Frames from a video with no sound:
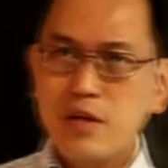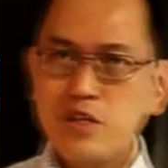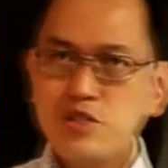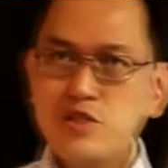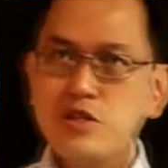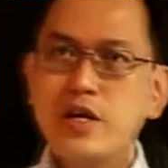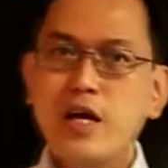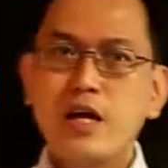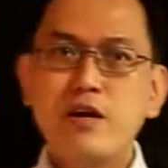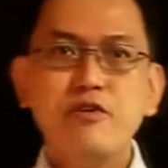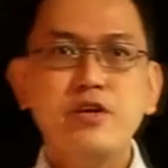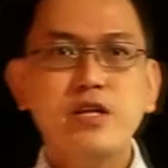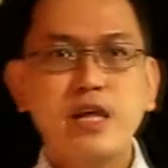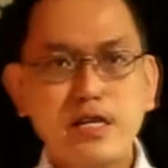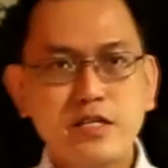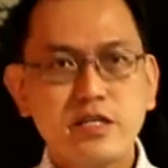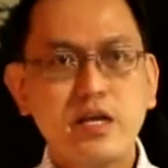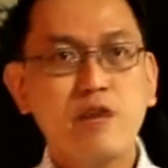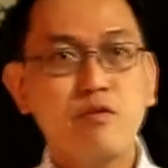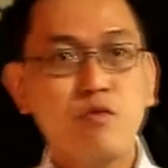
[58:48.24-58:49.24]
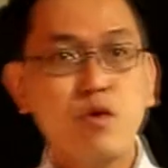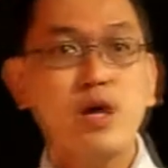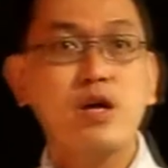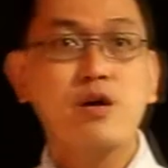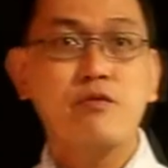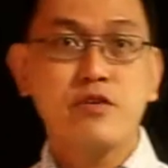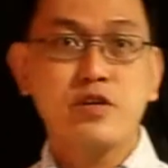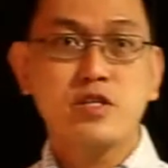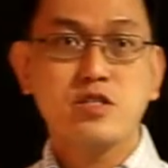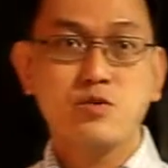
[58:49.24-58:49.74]
National Gallery does have
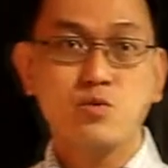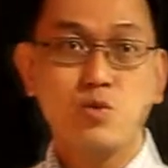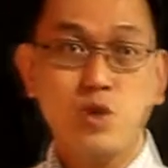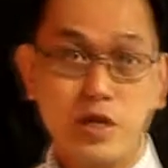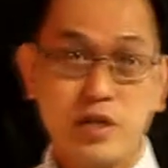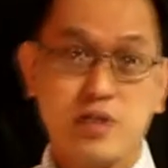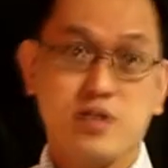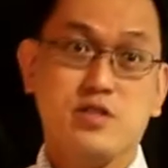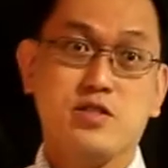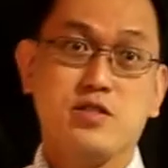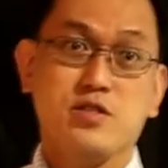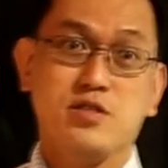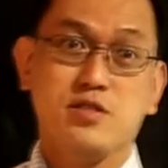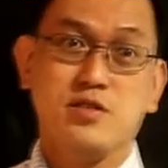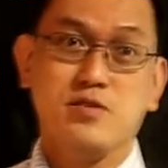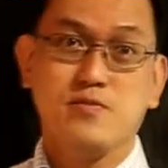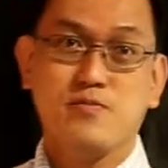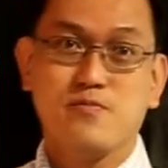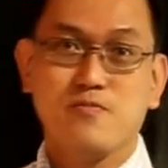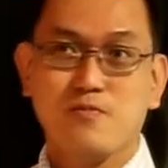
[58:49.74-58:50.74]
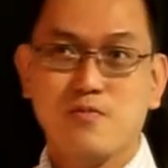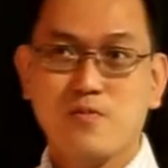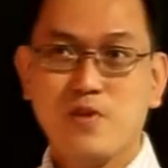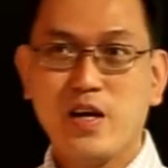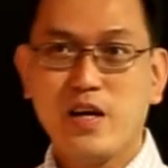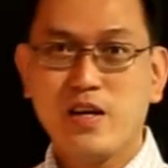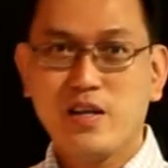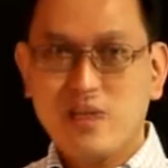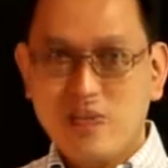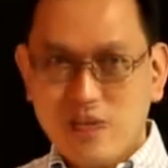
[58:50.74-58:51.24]
one of his works,
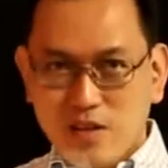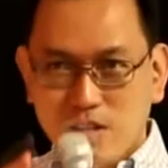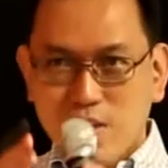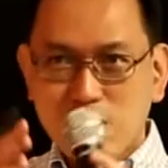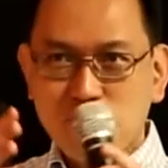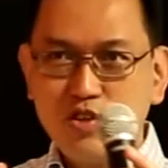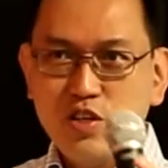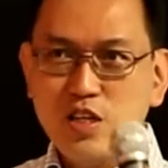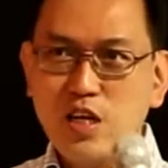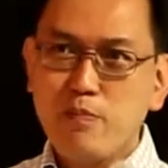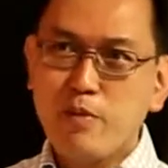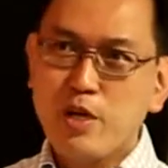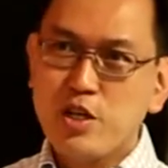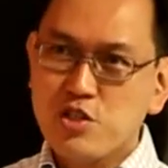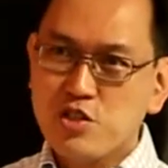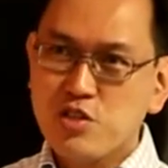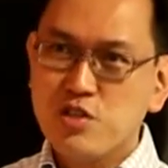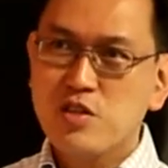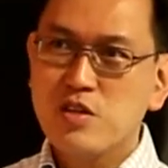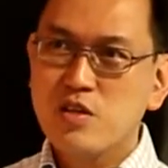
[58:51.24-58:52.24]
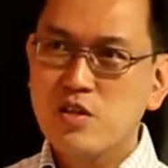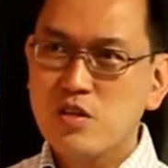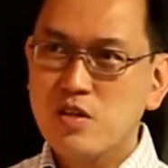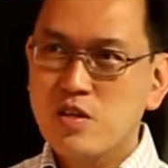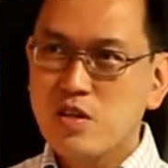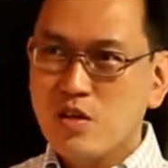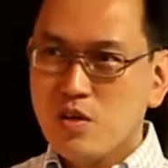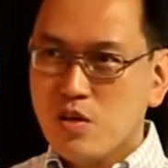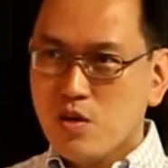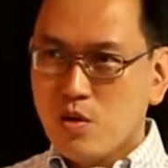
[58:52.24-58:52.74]
right? A three-dimensional
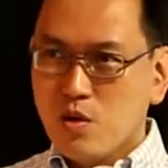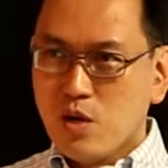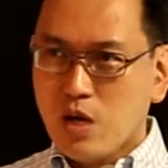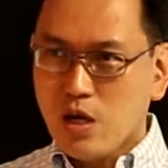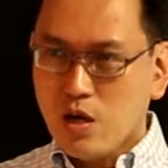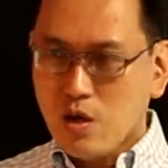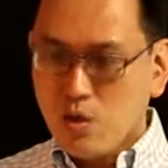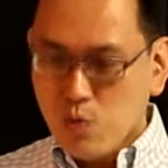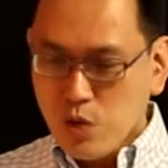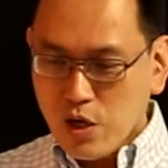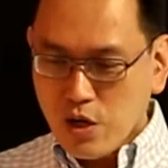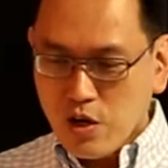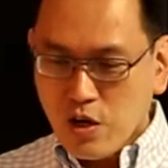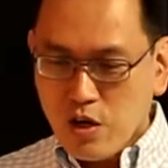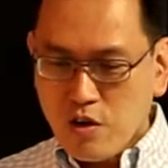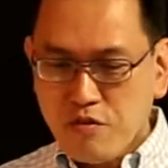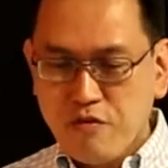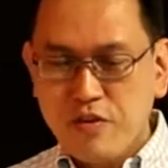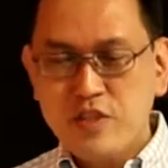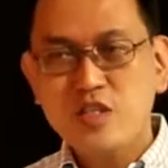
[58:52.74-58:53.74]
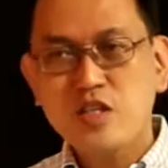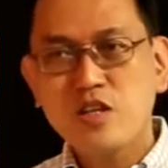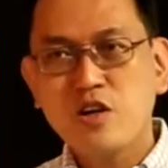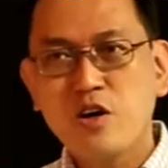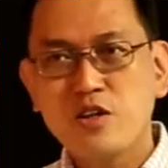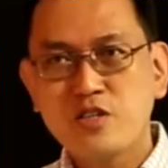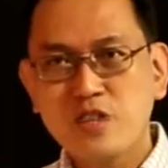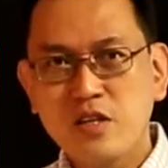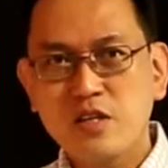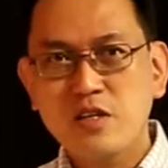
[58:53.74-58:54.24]
work of Vincent
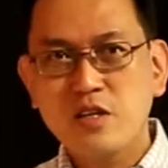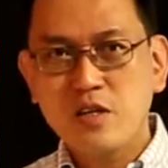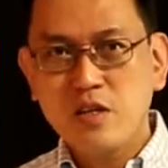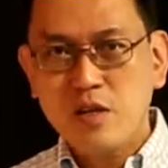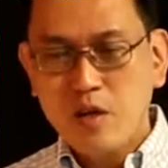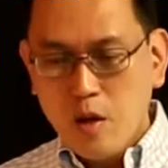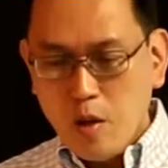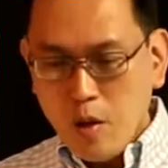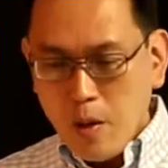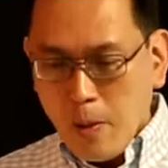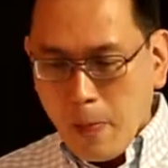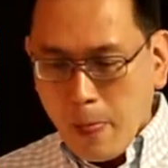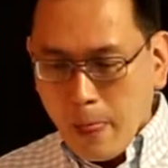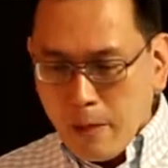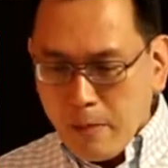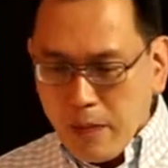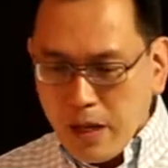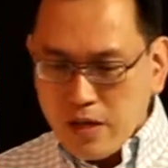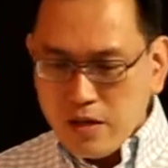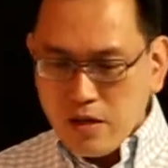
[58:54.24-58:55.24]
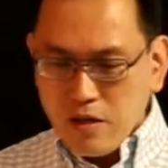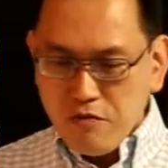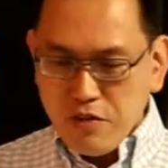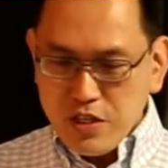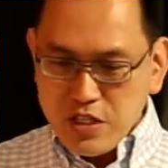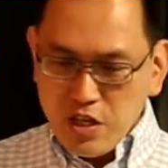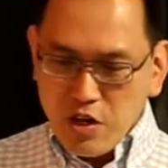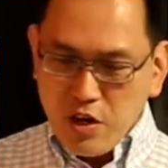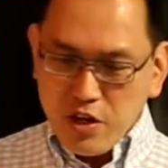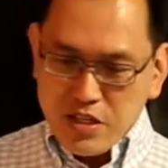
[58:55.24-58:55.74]
Hoisington. But
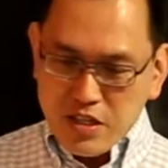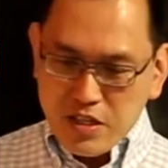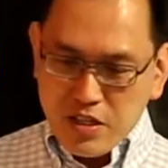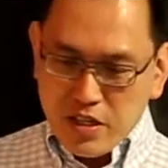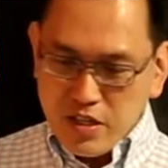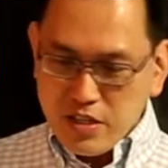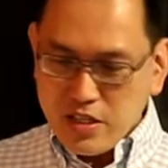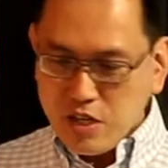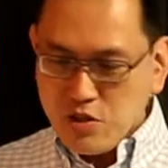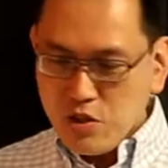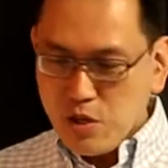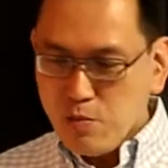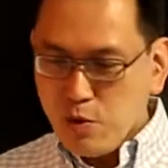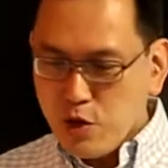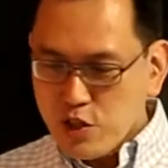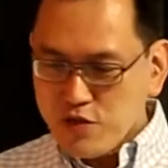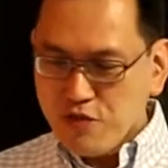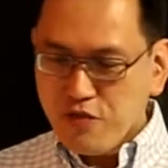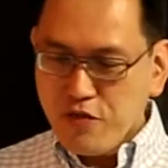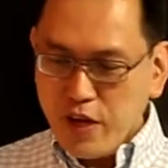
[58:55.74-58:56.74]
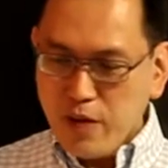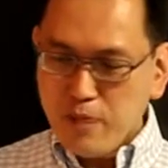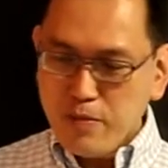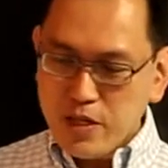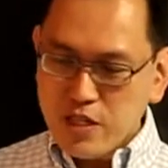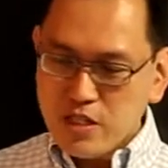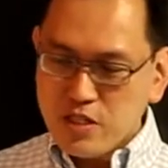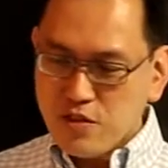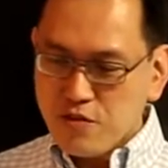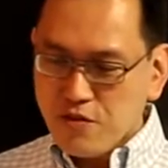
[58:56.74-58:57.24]
Vincent Hoisington is actually most
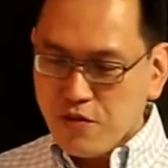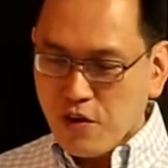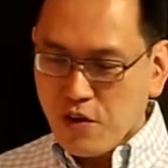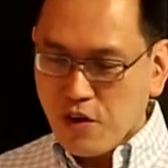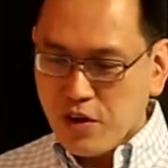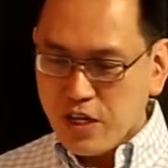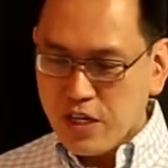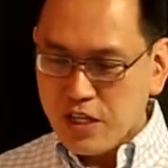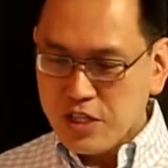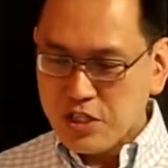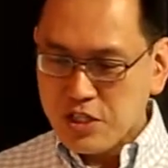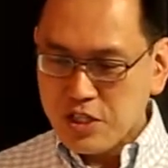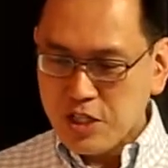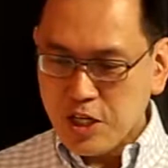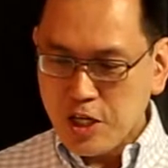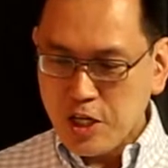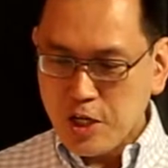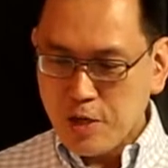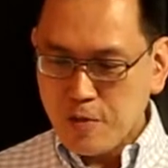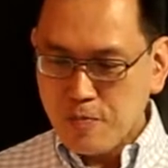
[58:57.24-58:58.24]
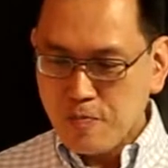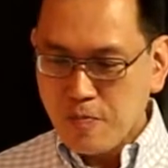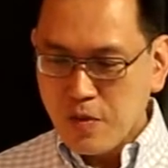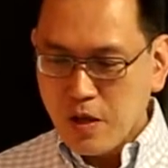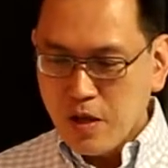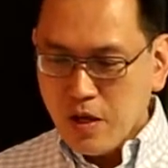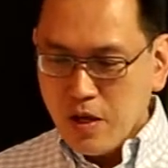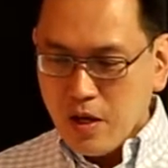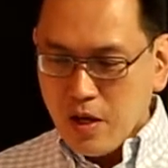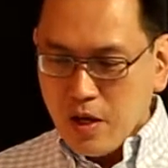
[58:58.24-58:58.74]
famous for his
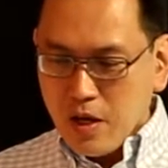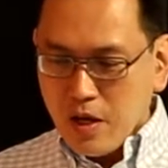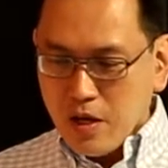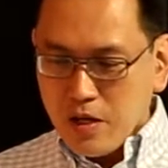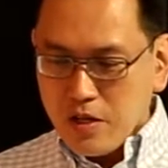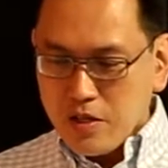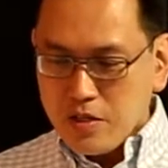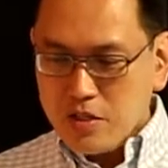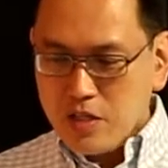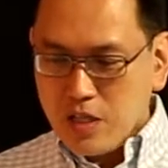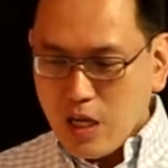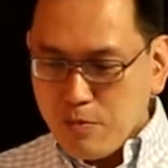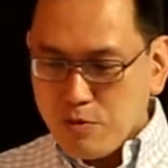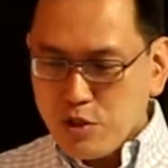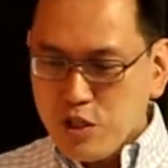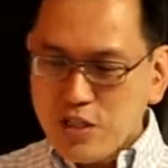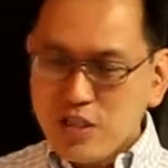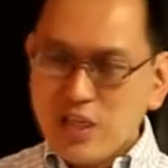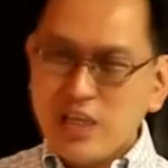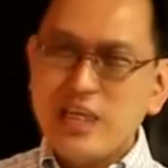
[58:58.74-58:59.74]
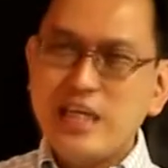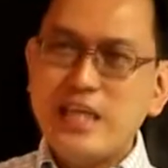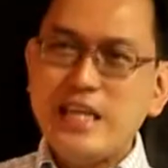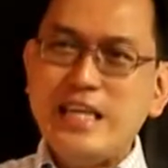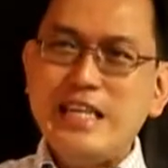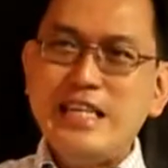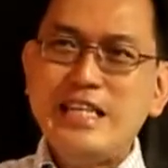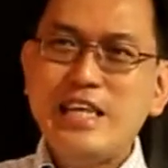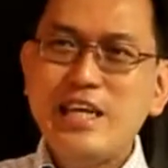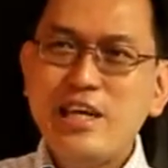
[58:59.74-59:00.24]
sculptures in
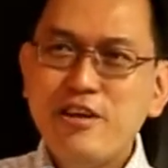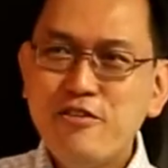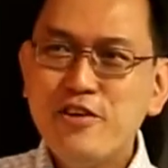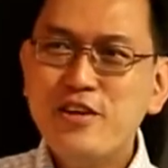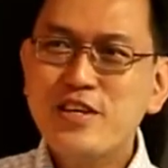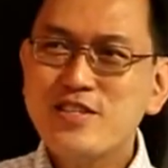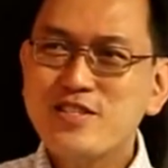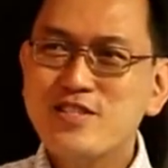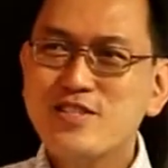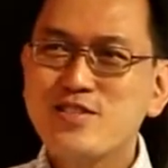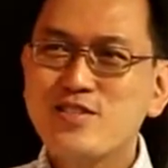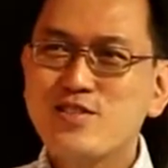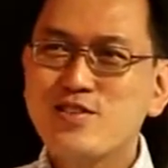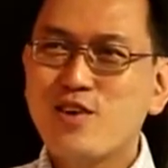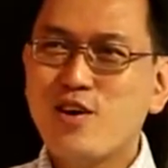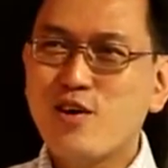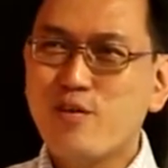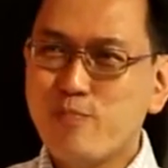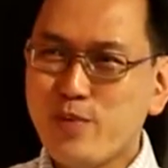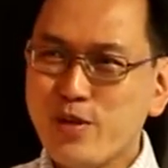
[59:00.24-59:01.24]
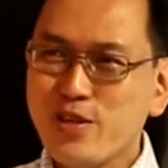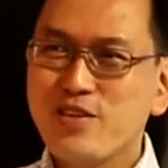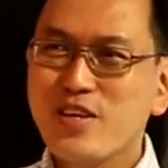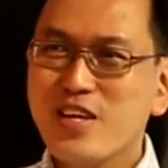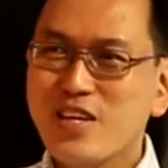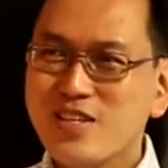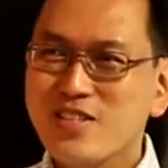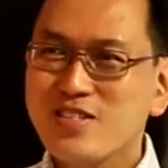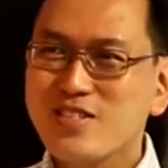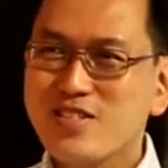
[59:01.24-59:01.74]
the interiors of
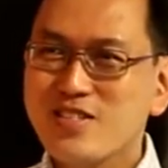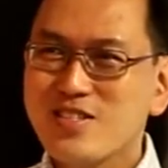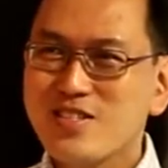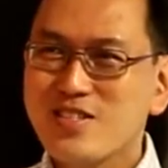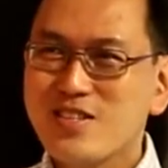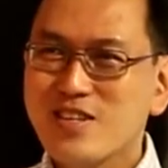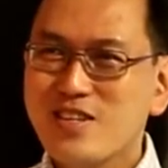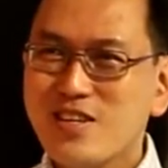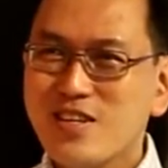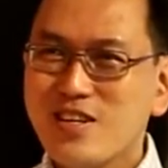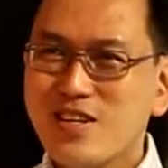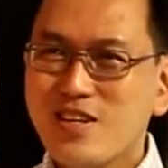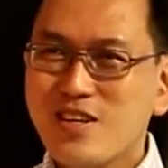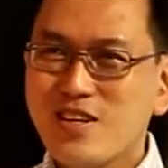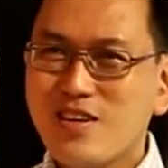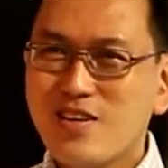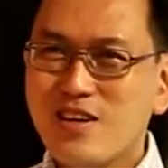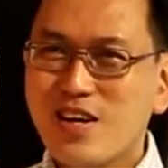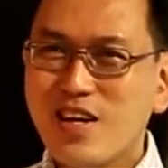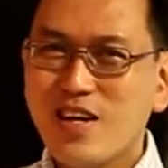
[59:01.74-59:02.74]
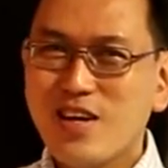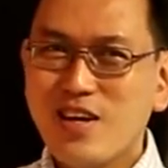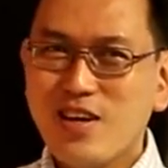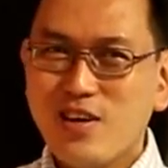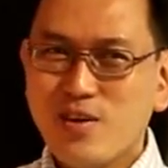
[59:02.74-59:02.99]
buildings, right?